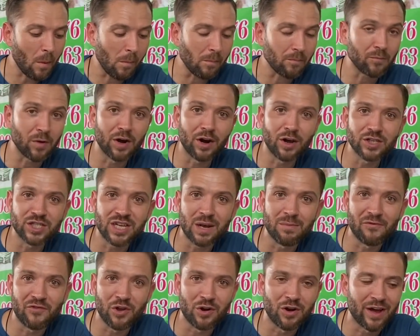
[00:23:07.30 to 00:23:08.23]
I know some
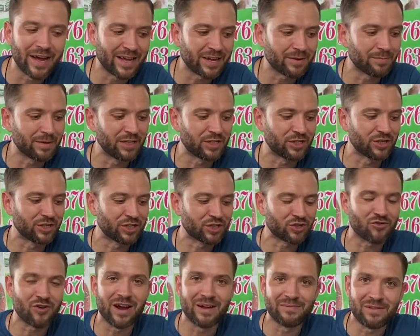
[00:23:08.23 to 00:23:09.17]
of you like me to
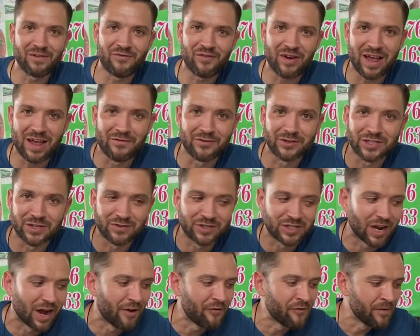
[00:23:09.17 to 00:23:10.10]
describe the flavours of
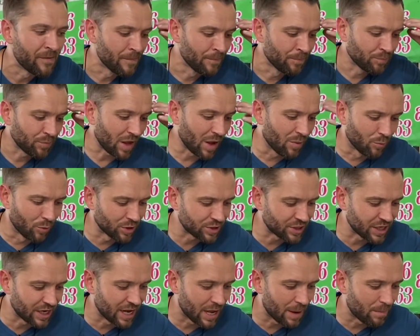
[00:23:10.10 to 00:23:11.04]
stuff and what's
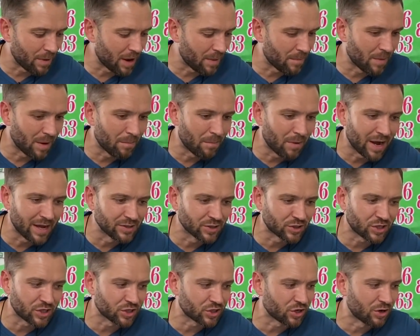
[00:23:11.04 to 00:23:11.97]
in it, but my mind's
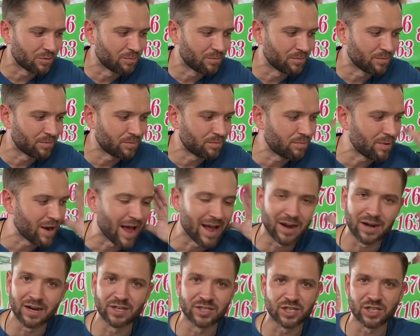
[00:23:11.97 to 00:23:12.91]
just gone
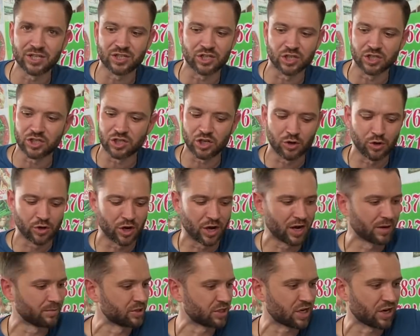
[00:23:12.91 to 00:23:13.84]
blank. This is just too good.
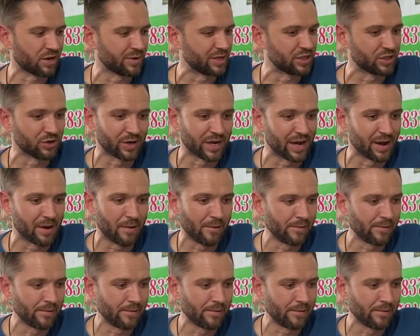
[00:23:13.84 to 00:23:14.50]
I'm just going to enjoy it.